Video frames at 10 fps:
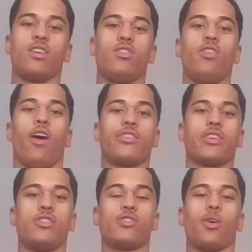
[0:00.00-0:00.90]
Not
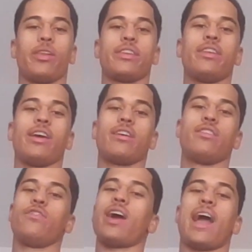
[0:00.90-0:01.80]
controlling the
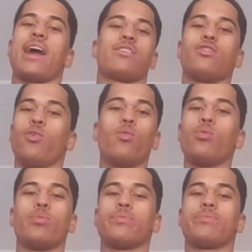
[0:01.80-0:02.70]
negative at all.